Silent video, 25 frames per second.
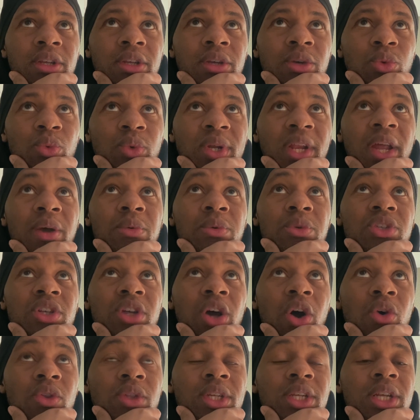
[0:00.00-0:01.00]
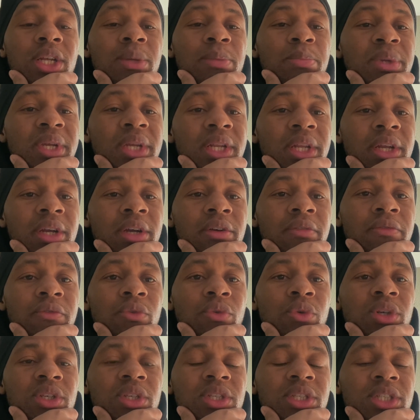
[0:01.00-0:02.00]
when they was only to be there
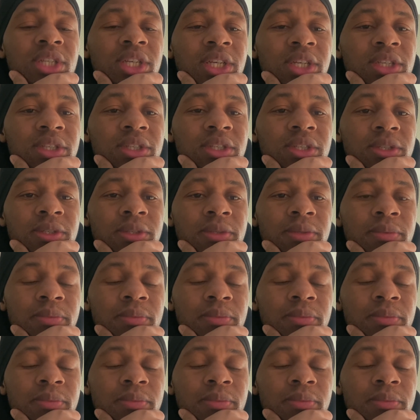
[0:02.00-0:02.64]
for a season.